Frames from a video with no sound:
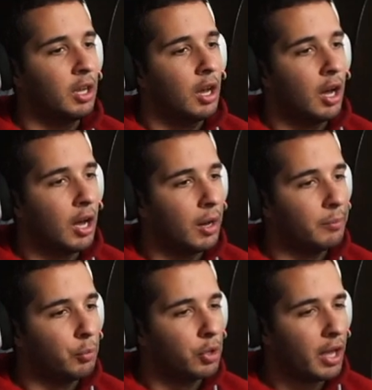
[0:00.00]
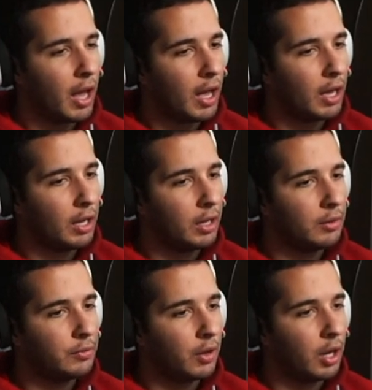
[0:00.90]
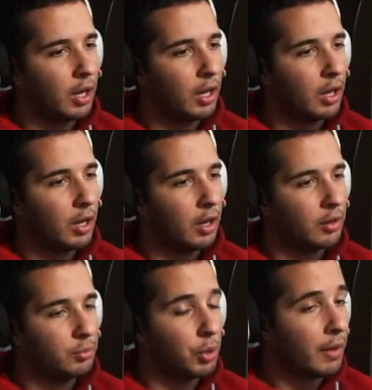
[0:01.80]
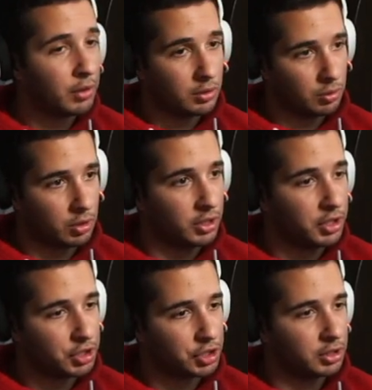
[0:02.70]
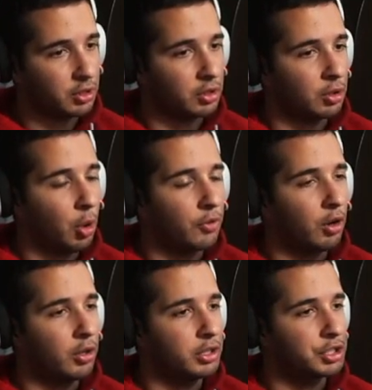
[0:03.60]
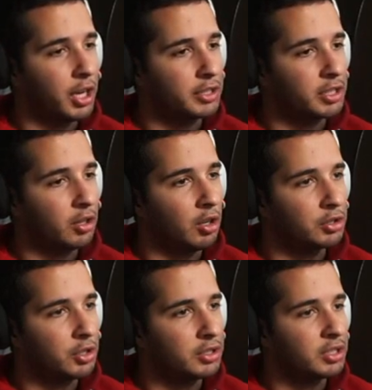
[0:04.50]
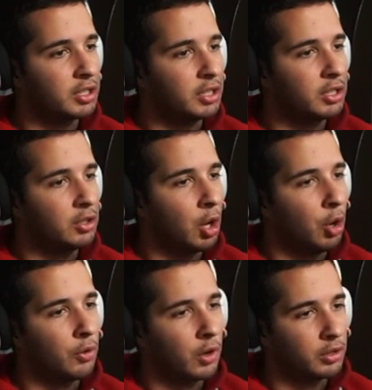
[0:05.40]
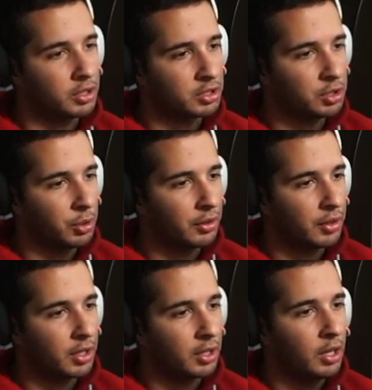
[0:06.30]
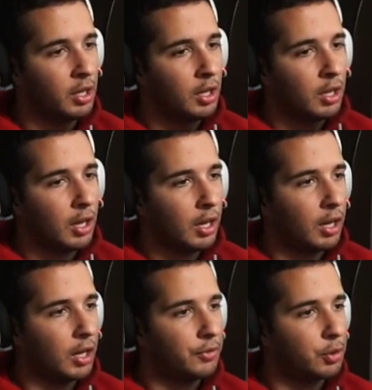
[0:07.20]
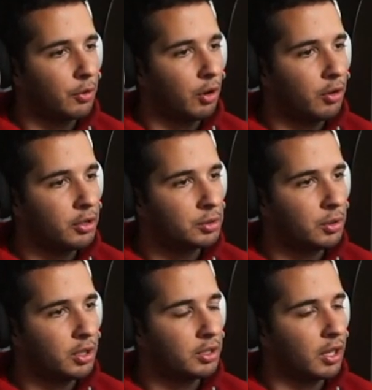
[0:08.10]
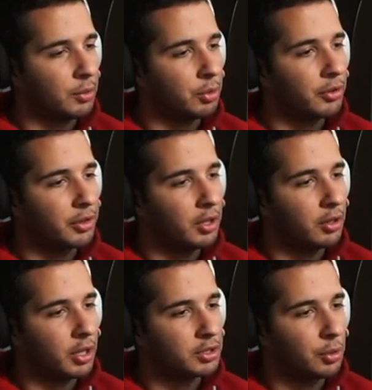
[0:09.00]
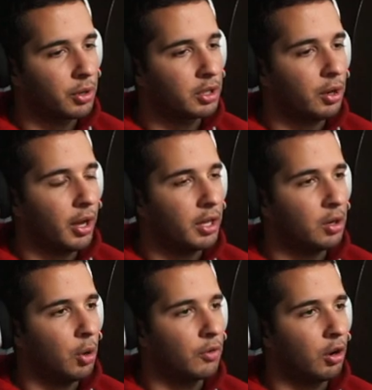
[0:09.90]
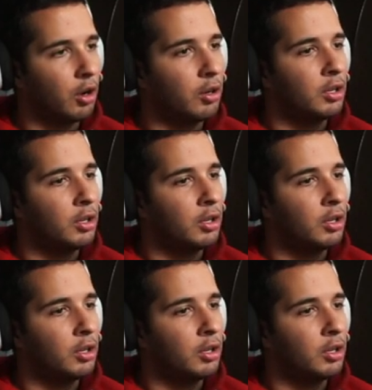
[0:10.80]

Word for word: Um, we have uh, uh, we haven't conditioned or overhauled this chassis at all. So let's see. No overhaul doesn't do anything. Uh, if we overhaul this one, not worth it. Okay, so we're going to go ahead and overhaul